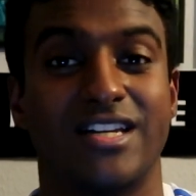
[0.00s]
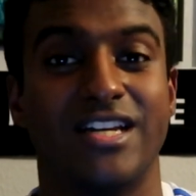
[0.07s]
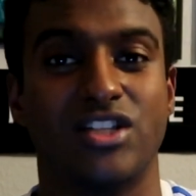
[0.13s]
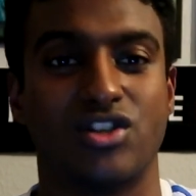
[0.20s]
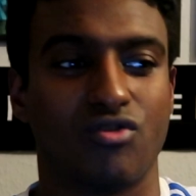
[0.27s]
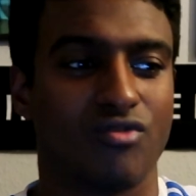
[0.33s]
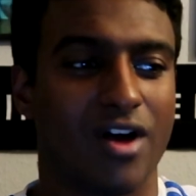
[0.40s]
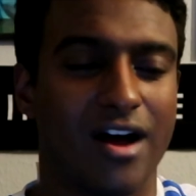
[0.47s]
and
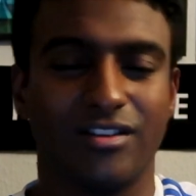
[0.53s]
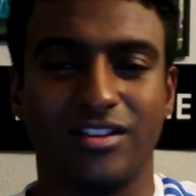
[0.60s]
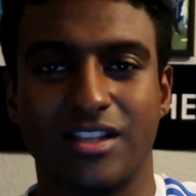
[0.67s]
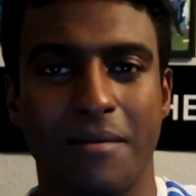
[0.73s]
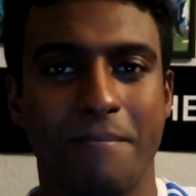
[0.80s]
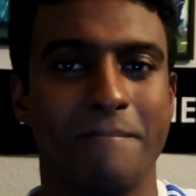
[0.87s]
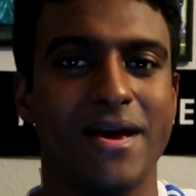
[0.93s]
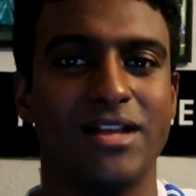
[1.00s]
he's around
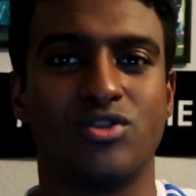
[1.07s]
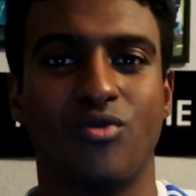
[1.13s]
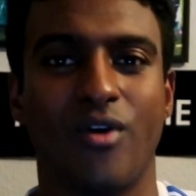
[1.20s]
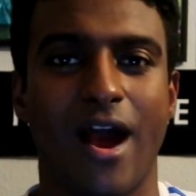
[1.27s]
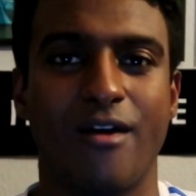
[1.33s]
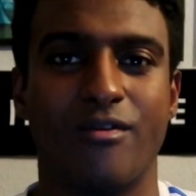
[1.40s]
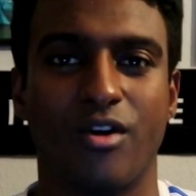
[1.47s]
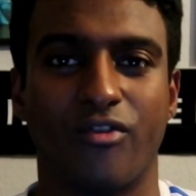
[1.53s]
the middle
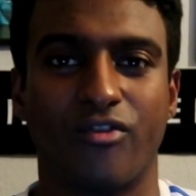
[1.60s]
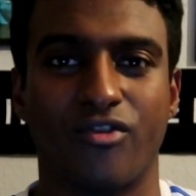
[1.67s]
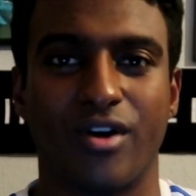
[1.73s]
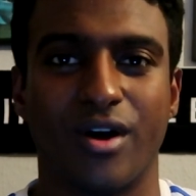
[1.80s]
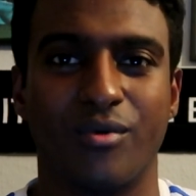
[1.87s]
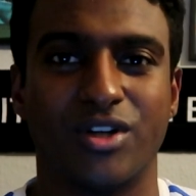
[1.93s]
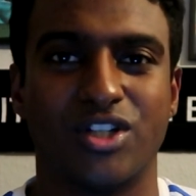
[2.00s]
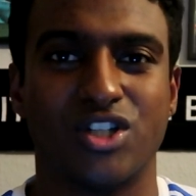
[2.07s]
area for
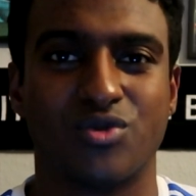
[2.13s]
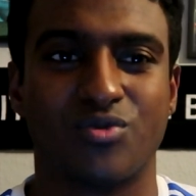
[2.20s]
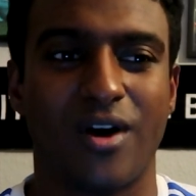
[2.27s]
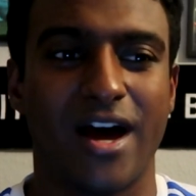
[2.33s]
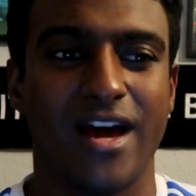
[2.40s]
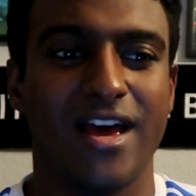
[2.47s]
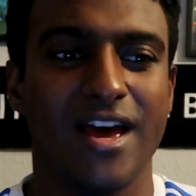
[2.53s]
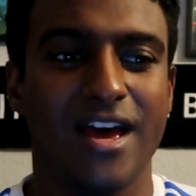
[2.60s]
it, which is
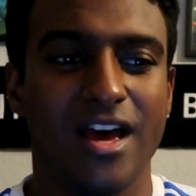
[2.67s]
why